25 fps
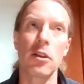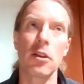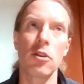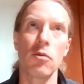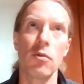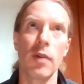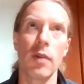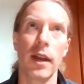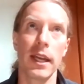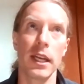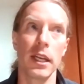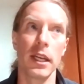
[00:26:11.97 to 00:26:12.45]

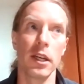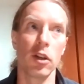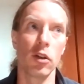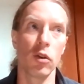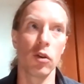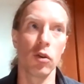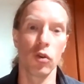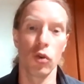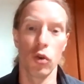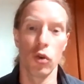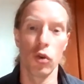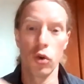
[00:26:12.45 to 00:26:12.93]
right,
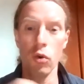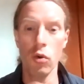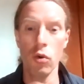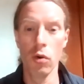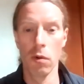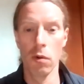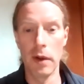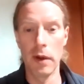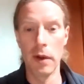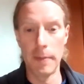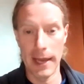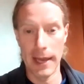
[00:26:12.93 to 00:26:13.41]
who
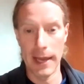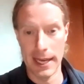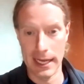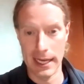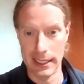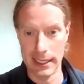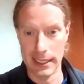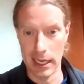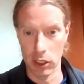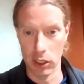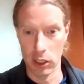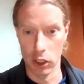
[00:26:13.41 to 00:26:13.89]
are we paying
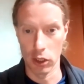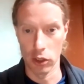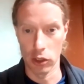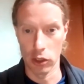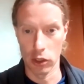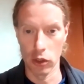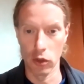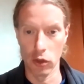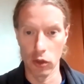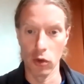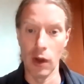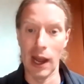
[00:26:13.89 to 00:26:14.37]
attention
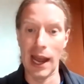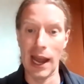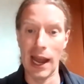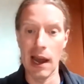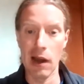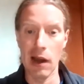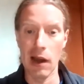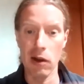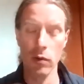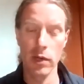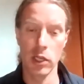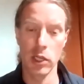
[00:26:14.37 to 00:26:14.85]
to?
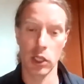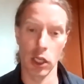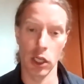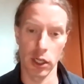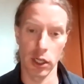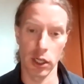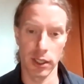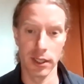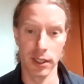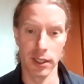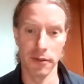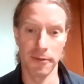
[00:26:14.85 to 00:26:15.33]
How do we
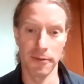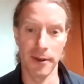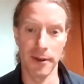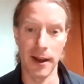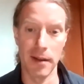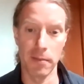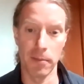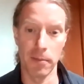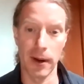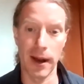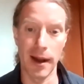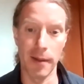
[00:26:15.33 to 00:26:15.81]
start to
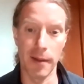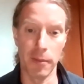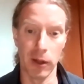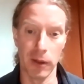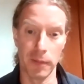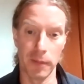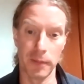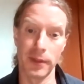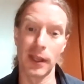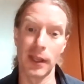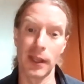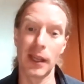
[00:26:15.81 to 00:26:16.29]
define
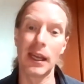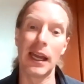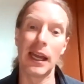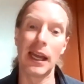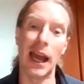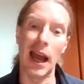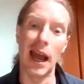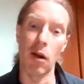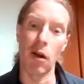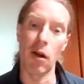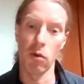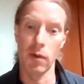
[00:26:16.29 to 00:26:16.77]
problems?
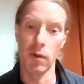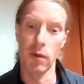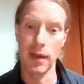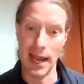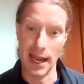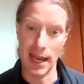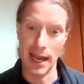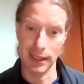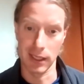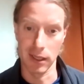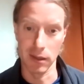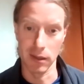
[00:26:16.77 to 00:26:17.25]
How are we
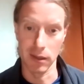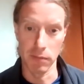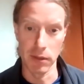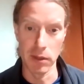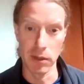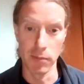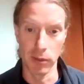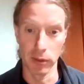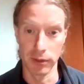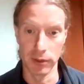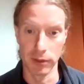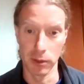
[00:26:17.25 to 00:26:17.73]
asking
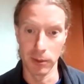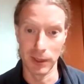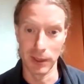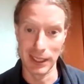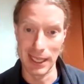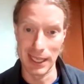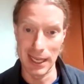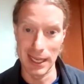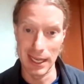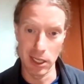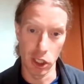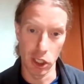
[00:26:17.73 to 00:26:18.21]
people to
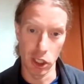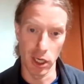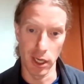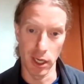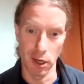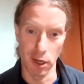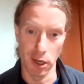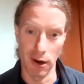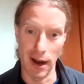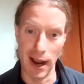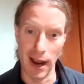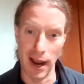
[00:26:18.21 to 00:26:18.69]
engage and
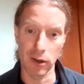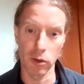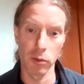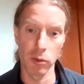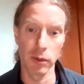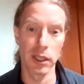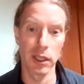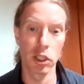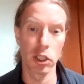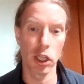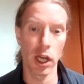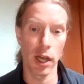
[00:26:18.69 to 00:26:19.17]
interact
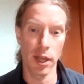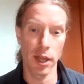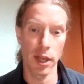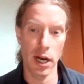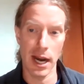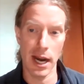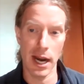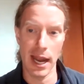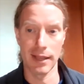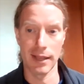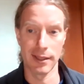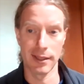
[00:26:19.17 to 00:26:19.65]
with each
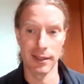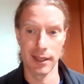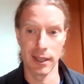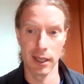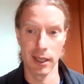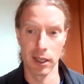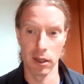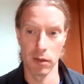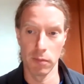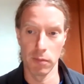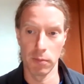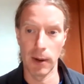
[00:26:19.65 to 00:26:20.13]
other as
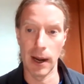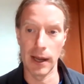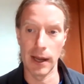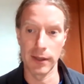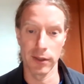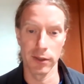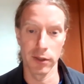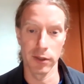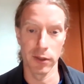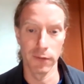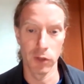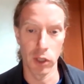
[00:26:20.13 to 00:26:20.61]
the
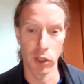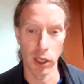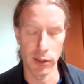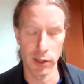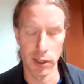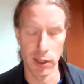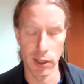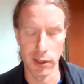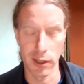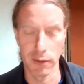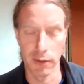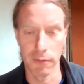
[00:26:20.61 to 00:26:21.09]
process of
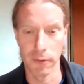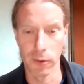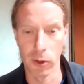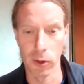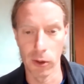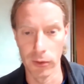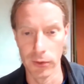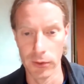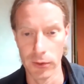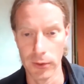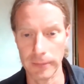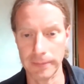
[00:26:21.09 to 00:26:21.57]
justice
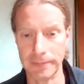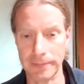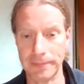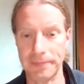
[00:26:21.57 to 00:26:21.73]
unfolds?